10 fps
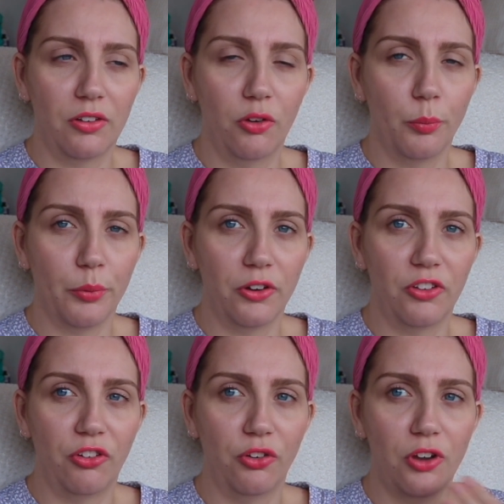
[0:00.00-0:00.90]
toothbrush
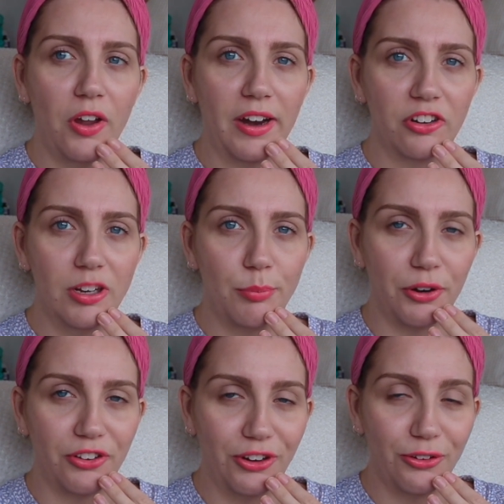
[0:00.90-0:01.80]
that you're not actually
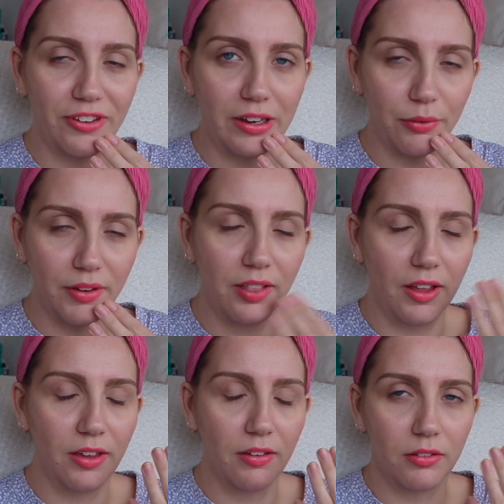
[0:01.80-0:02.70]
brushing your teeth with,
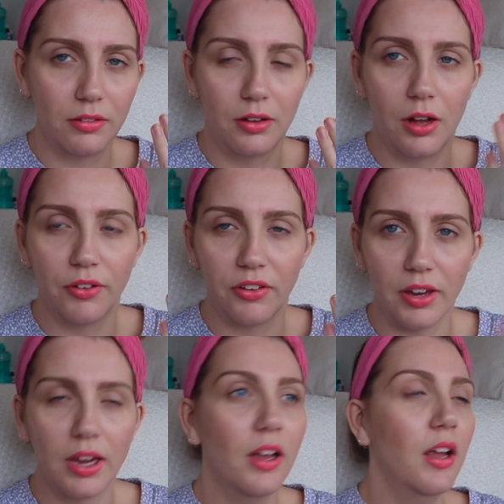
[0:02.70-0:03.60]
like,
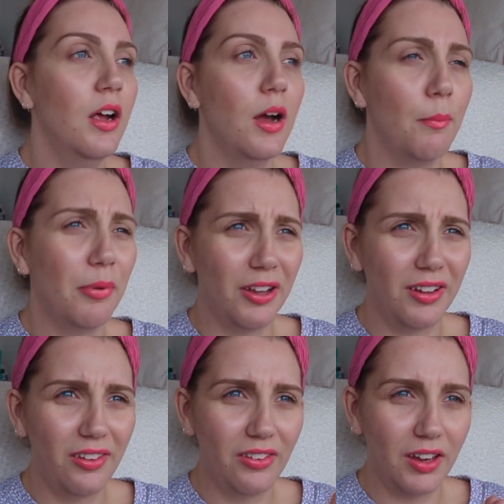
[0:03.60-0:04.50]
obviously.
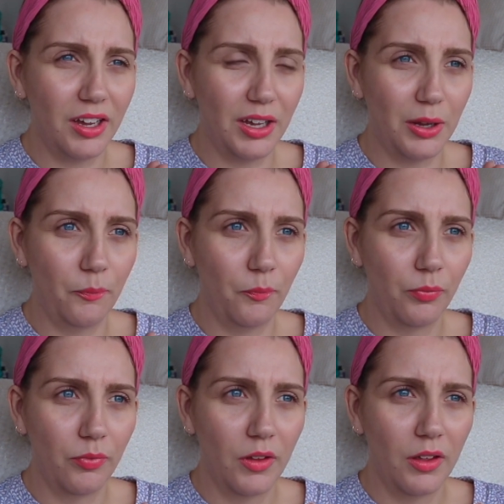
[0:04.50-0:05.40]
But
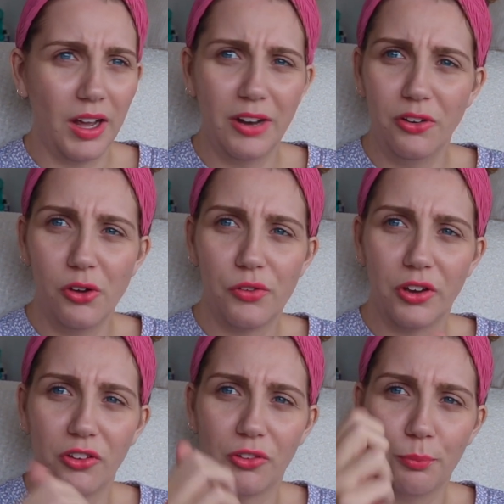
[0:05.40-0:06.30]
I don't know if
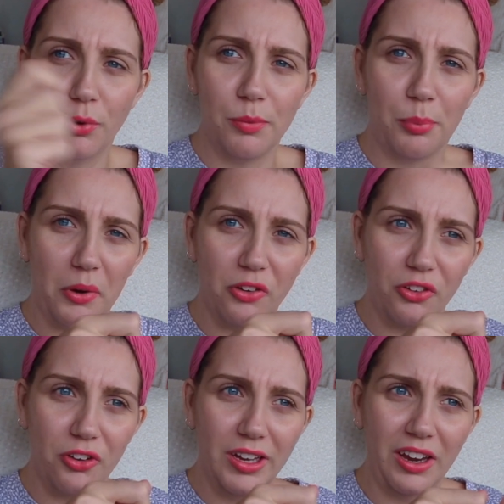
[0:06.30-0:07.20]
you just put the
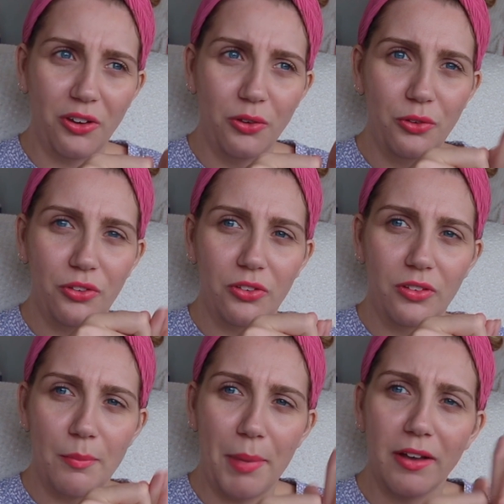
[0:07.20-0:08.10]
brush on and you use
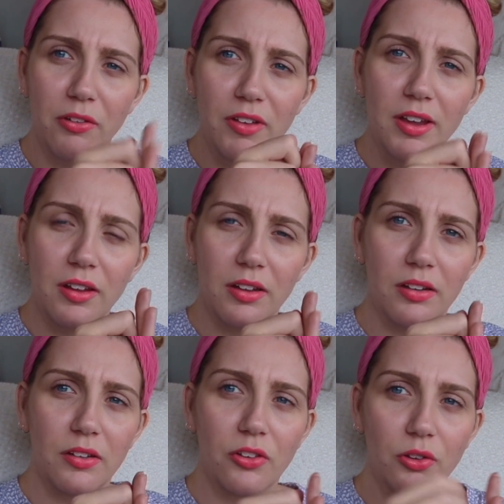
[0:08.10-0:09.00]
the back of it,
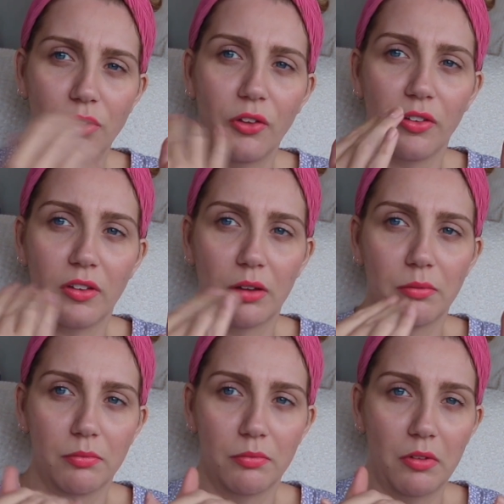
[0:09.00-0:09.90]
so not the
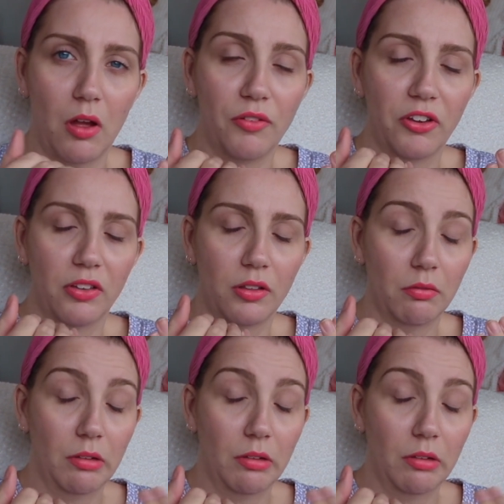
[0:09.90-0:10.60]
obvious.